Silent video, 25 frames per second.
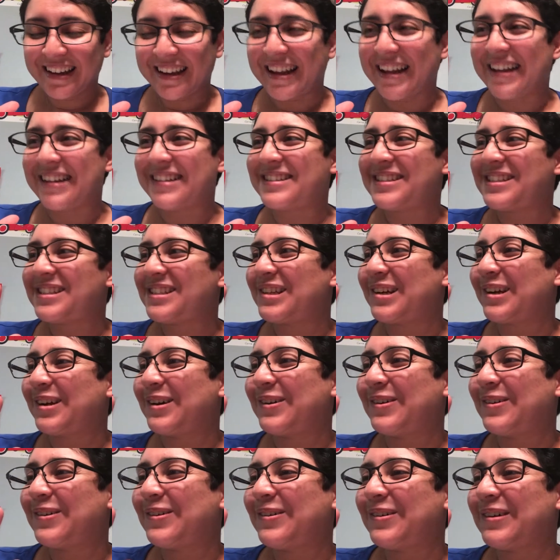And
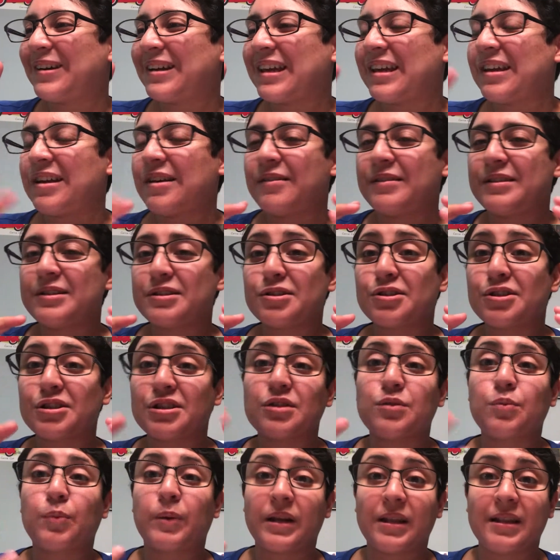so, you know, it's
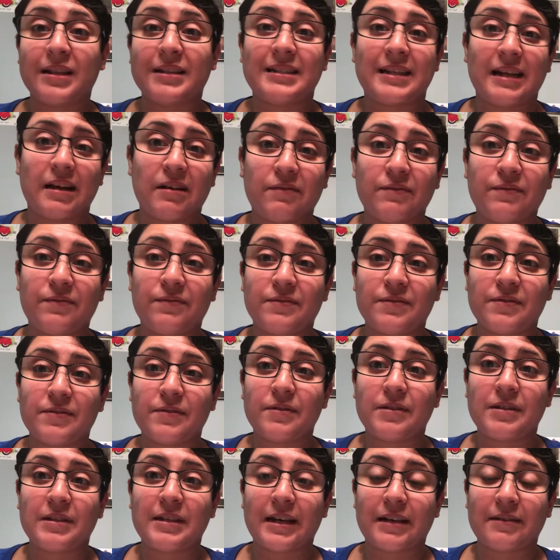just one of the
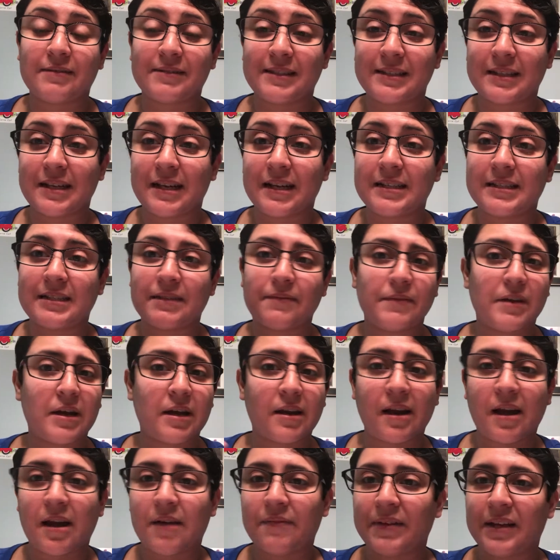downsides of
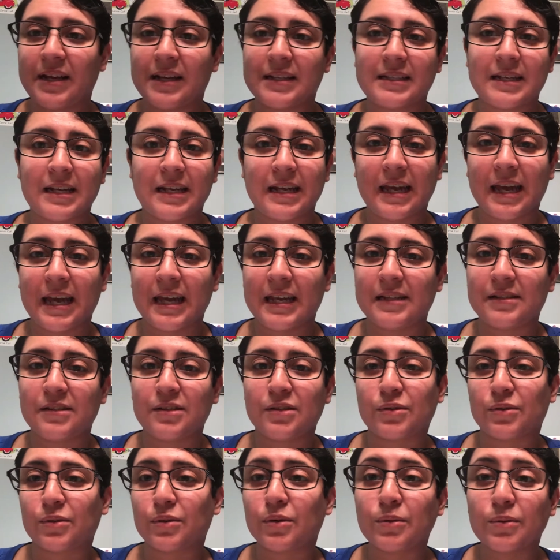not having a dedicated
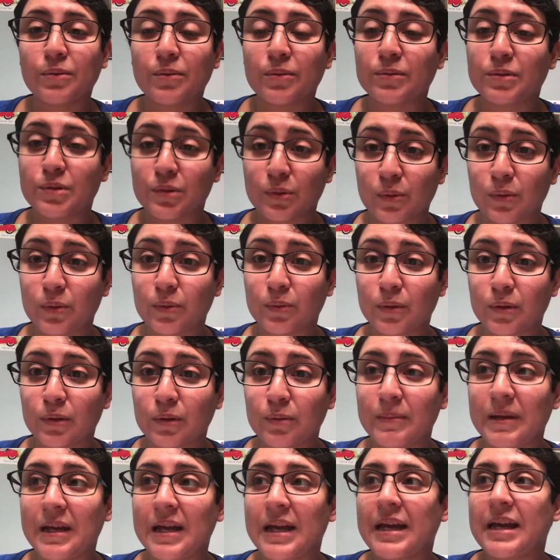
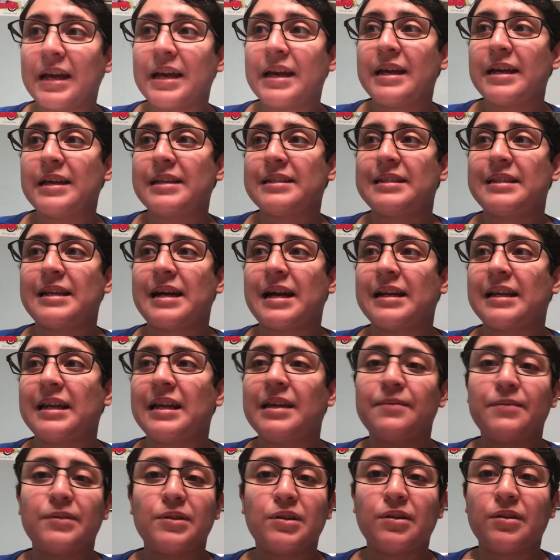schoolroom is that
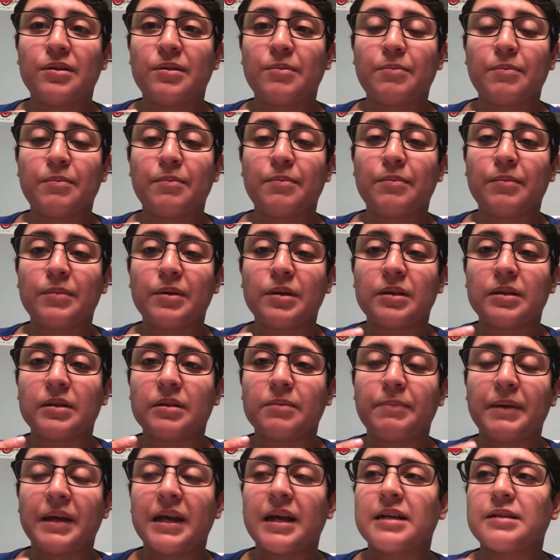even
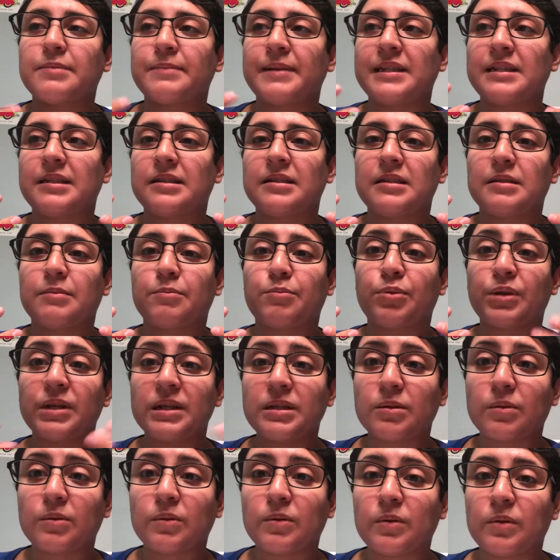because my son's in
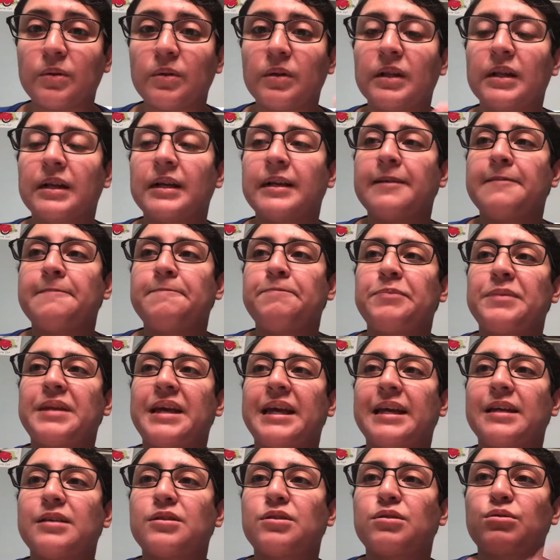preschool,
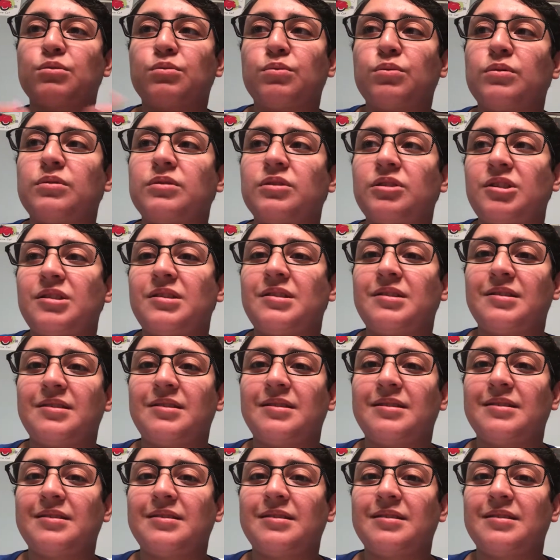like school just